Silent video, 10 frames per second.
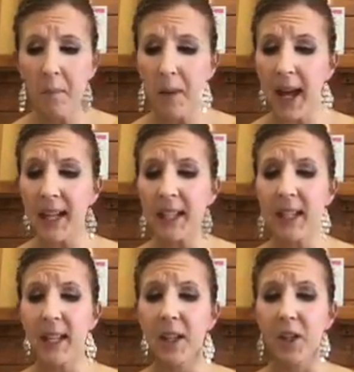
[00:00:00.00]
but
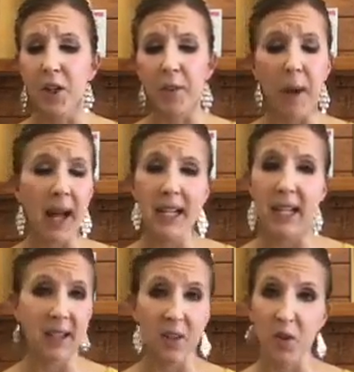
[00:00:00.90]
your body
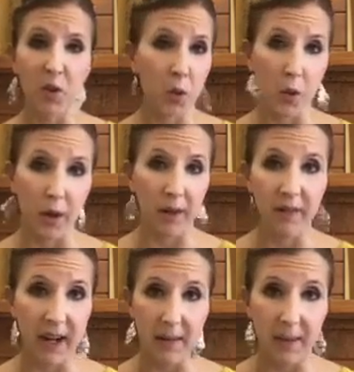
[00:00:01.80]
doesn't store
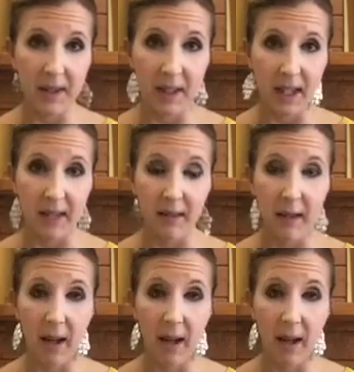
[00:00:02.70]
vitamin C.